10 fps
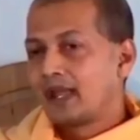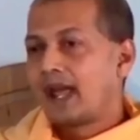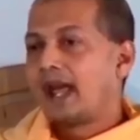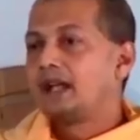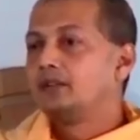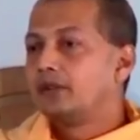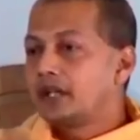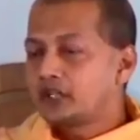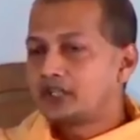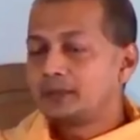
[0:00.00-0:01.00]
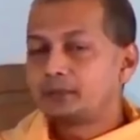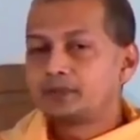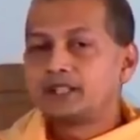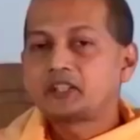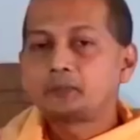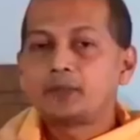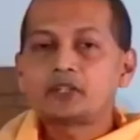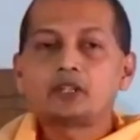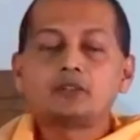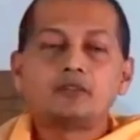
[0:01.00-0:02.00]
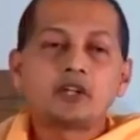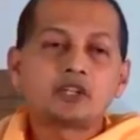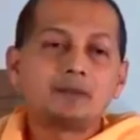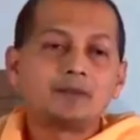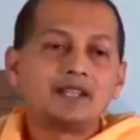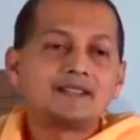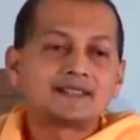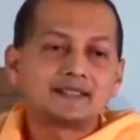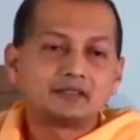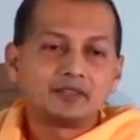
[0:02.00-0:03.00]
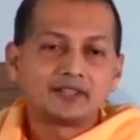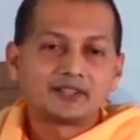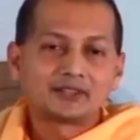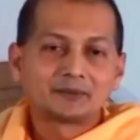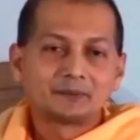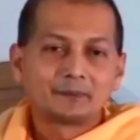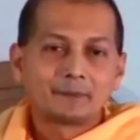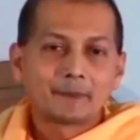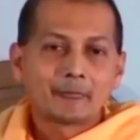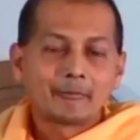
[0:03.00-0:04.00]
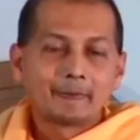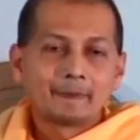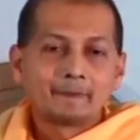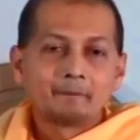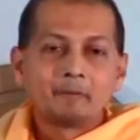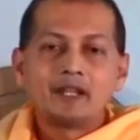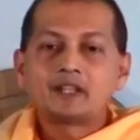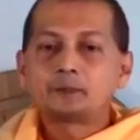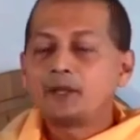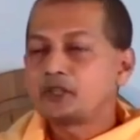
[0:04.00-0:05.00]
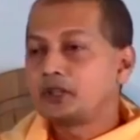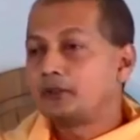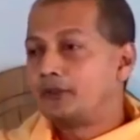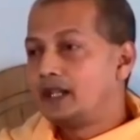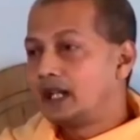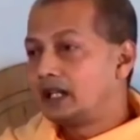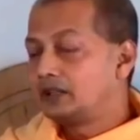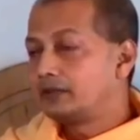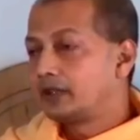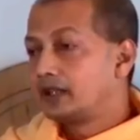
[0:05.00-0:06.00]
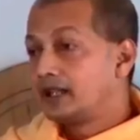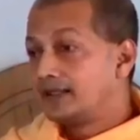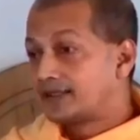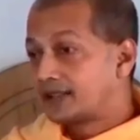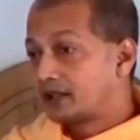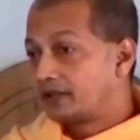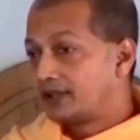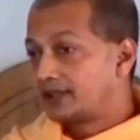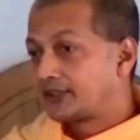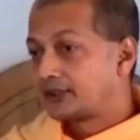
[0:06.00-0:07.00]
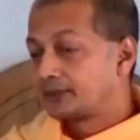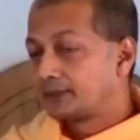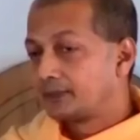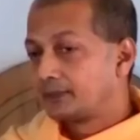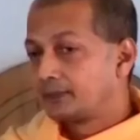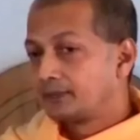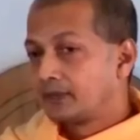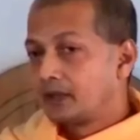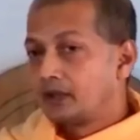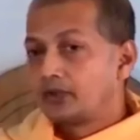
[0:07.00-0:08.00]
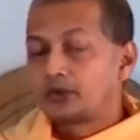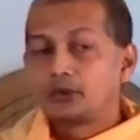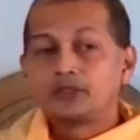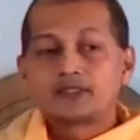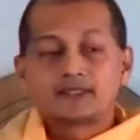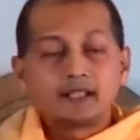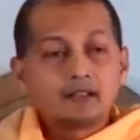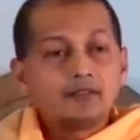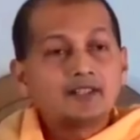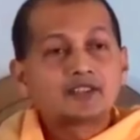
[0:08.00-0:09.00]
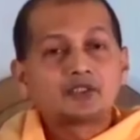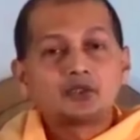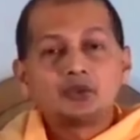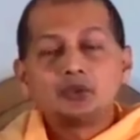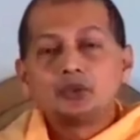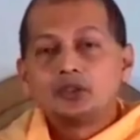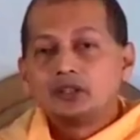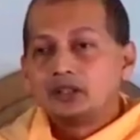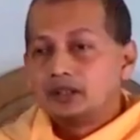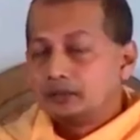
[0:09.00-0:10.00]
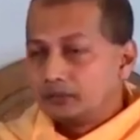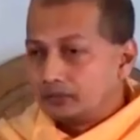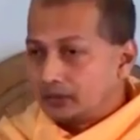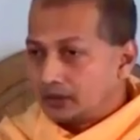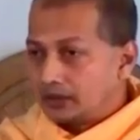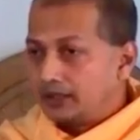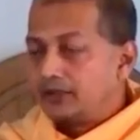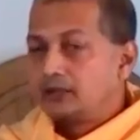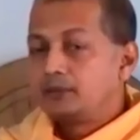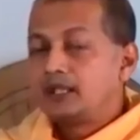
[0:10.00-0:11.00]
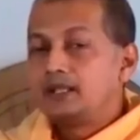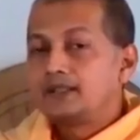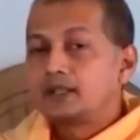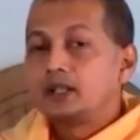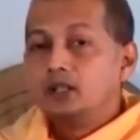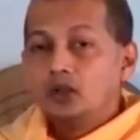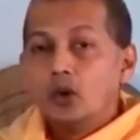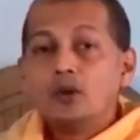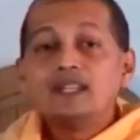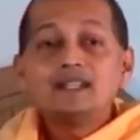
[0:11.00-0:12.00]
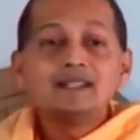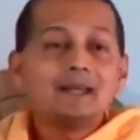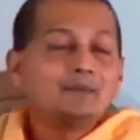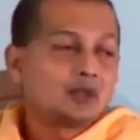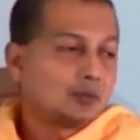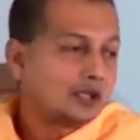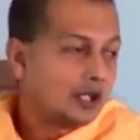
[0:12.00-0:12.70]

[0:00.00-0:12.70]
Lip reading: And worship, the expression of worship is service. The expression of love is service. So the service to living beings, knowing them to be